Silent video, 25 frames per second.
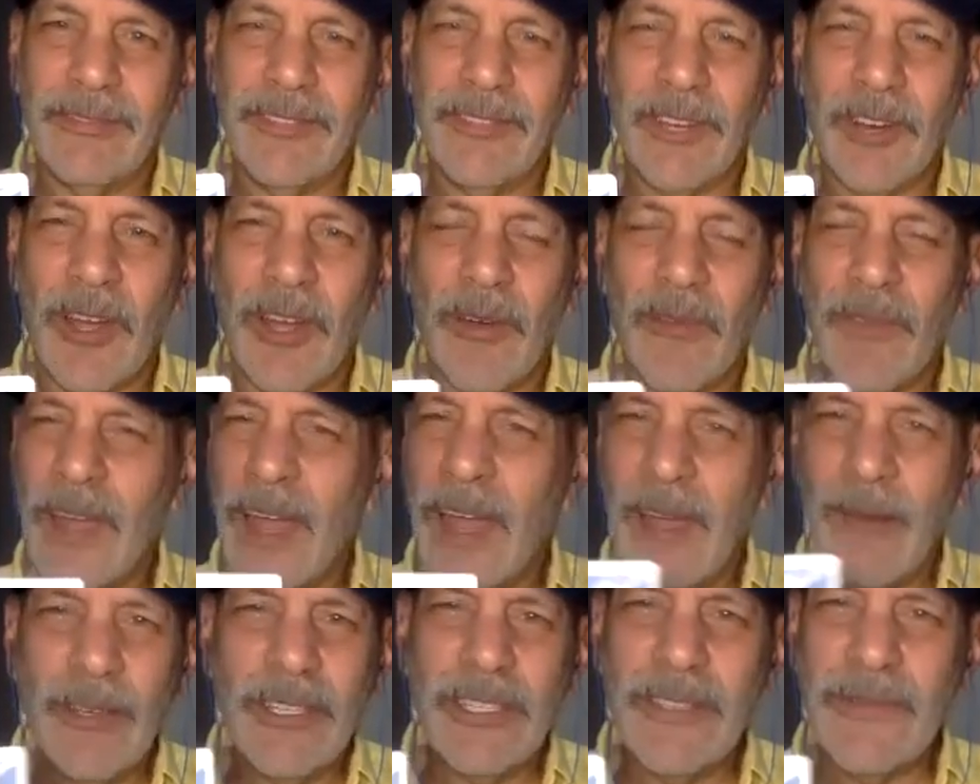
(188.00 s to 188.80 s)
No,
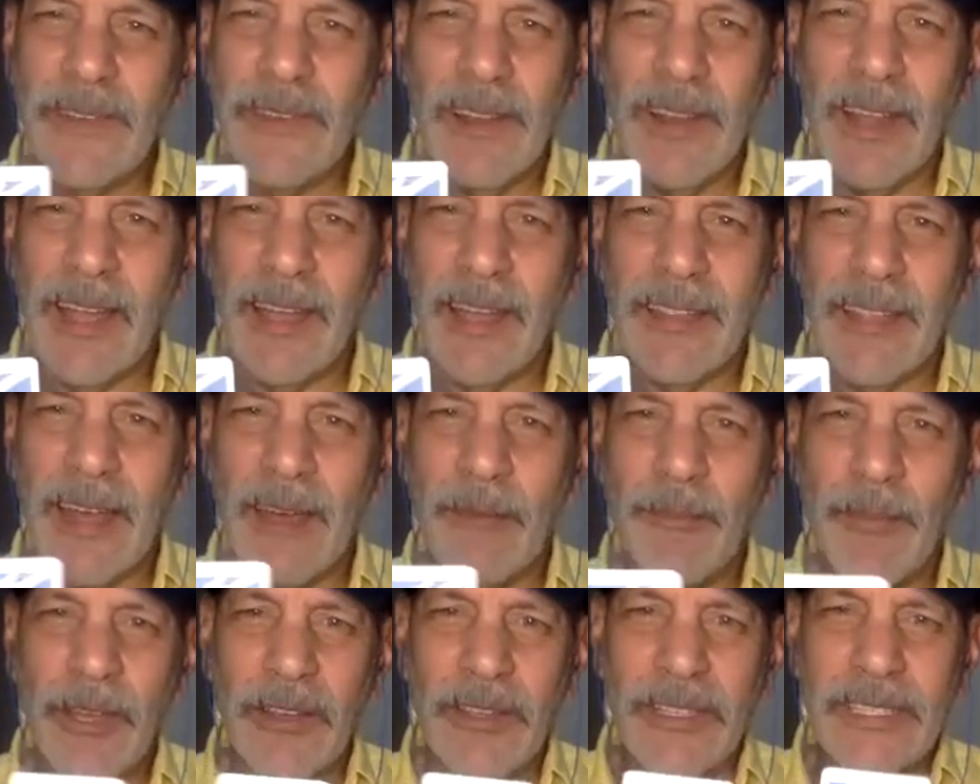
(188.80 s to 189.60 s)
I always feel like
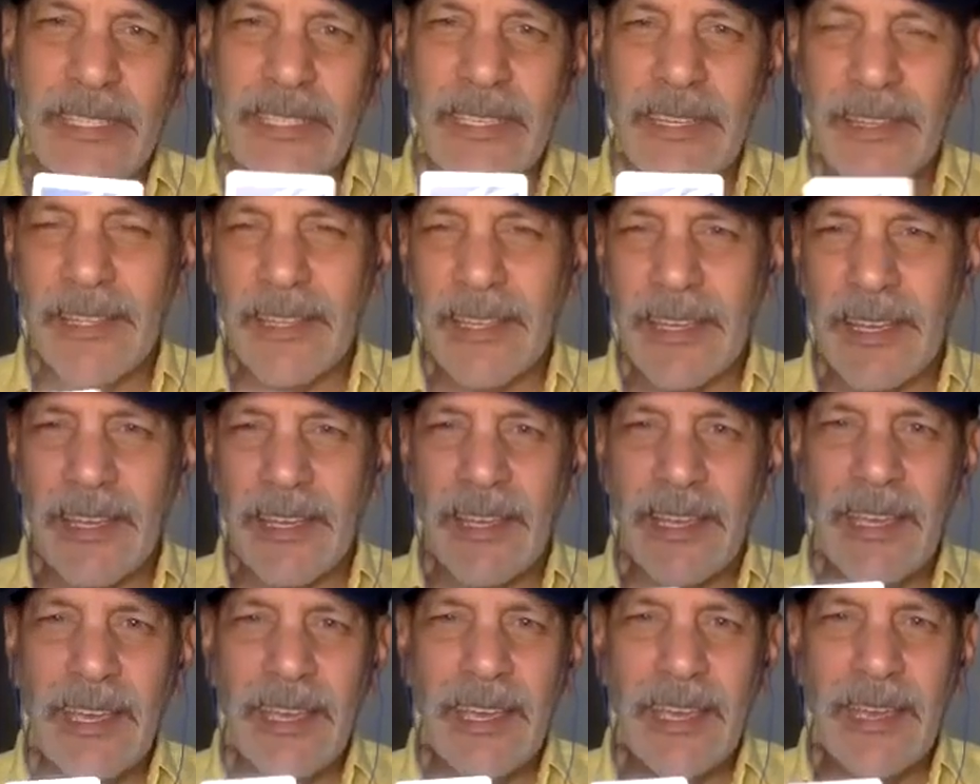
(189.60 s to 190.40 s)
that because
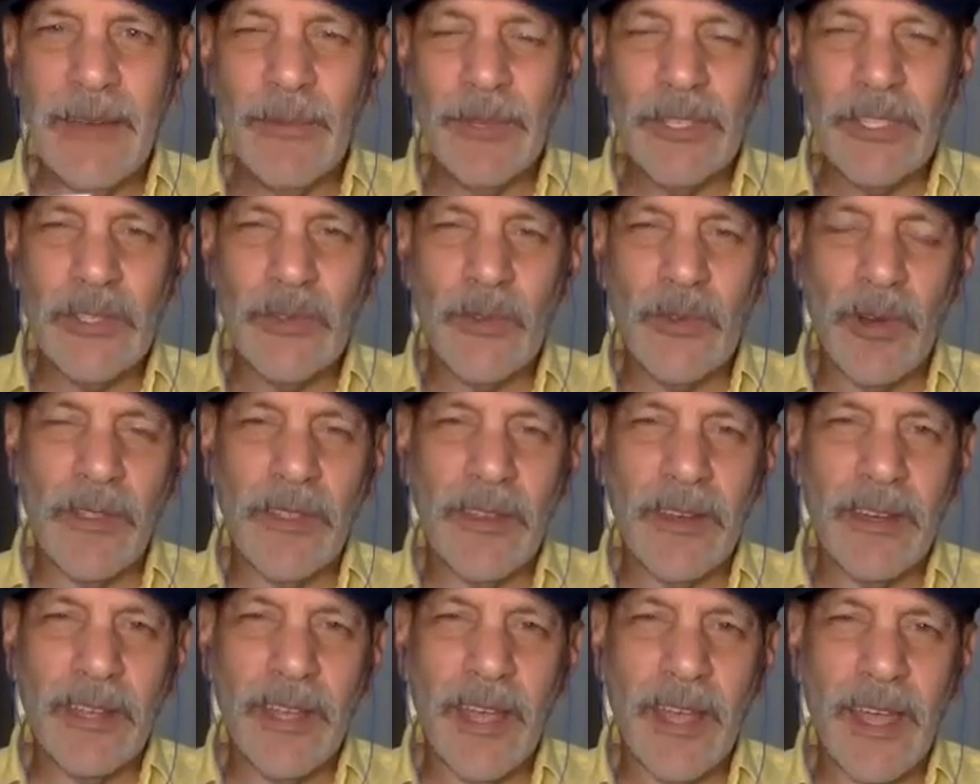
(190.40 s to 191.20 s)
he was sort of the
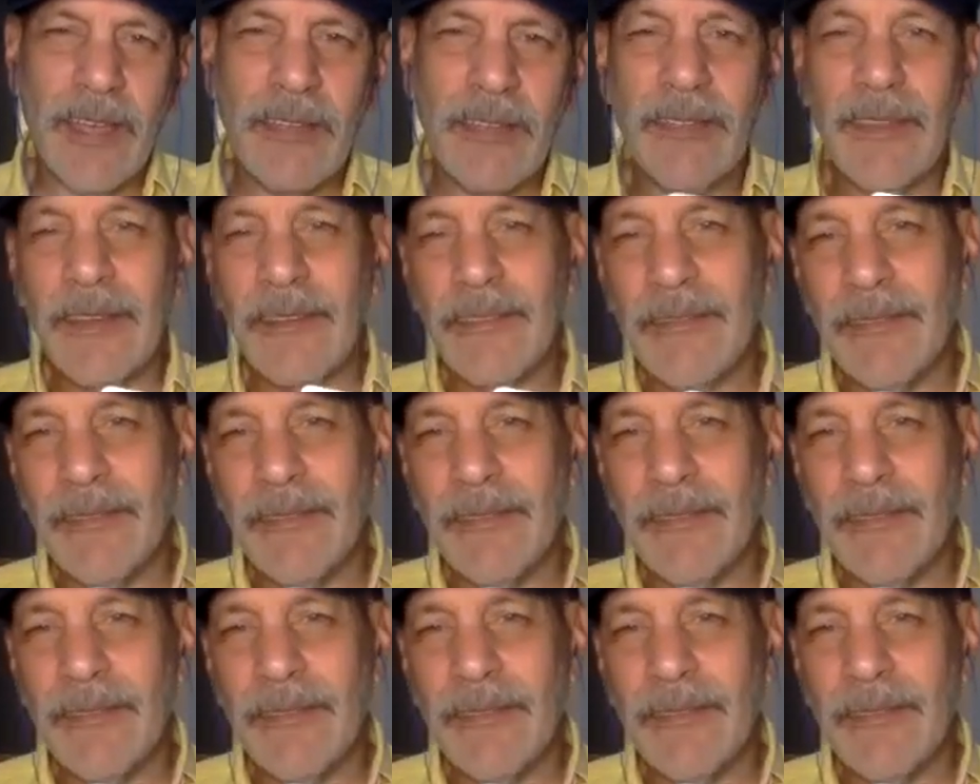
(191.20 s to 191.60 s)
tyrant.